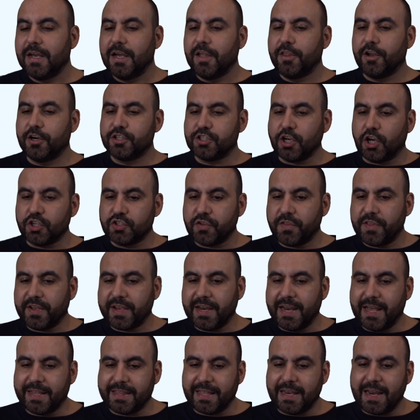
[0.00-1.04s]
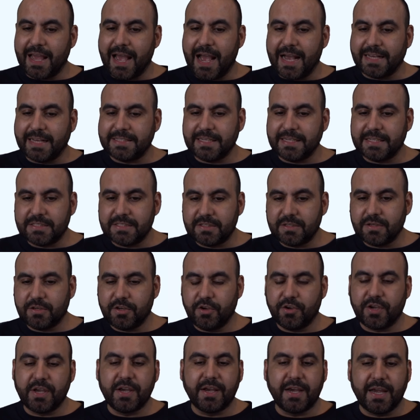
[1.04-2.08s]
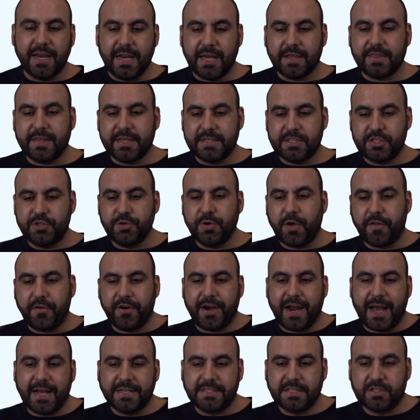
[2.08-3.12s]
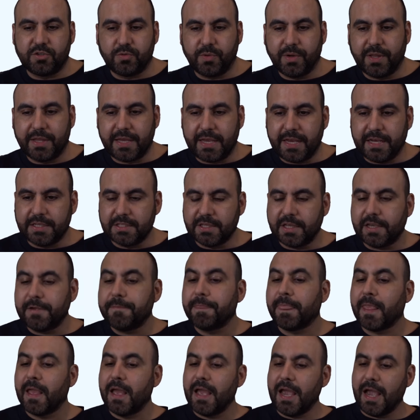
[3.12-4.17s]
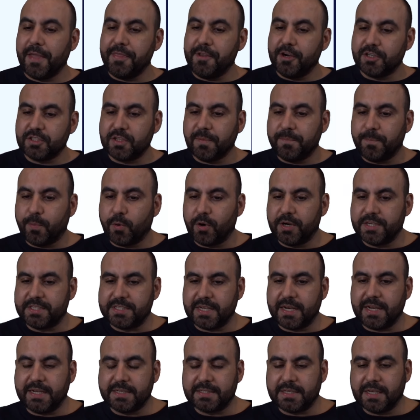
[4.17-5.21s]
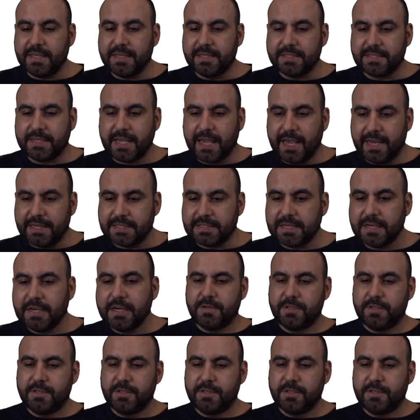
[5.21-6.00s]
There's also the connected assets. You can connect this to other assets really easily. And there's the board settings in this case.